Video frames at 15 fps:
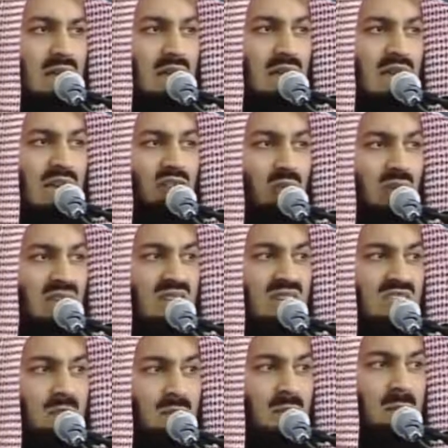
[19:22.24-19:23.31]
I have
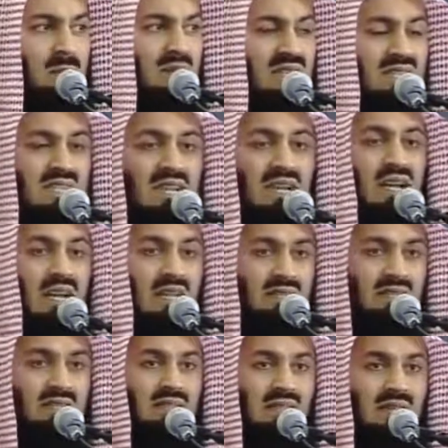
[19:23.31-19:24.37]
witnessed people in
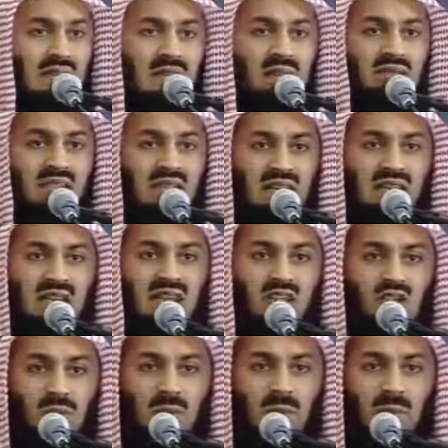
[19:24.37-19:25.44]
sakarat, and I have sat next
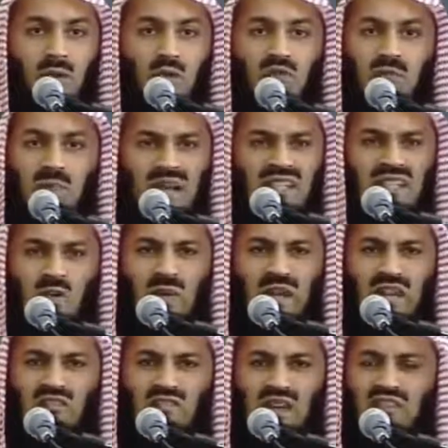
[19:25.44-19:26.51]
to people who passed
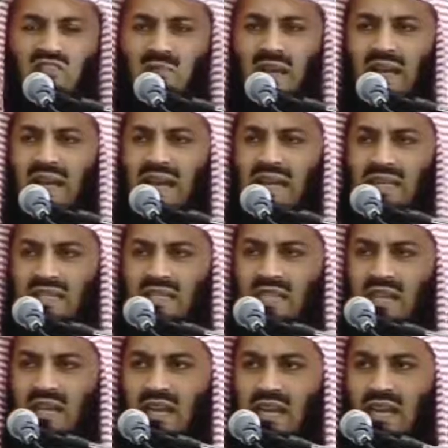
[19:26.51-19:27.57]
away in front of my eyes.
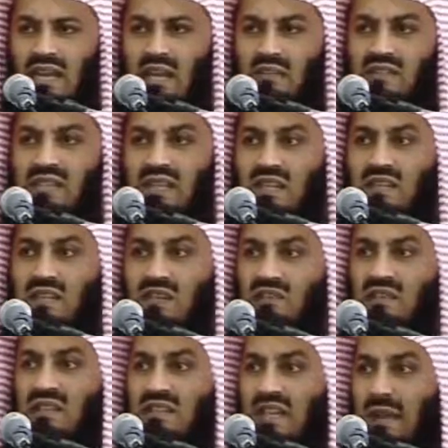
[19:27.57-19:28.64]
And I've seen
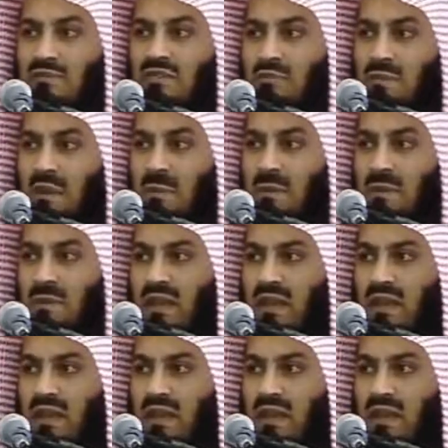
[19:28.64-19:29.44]
different types of people.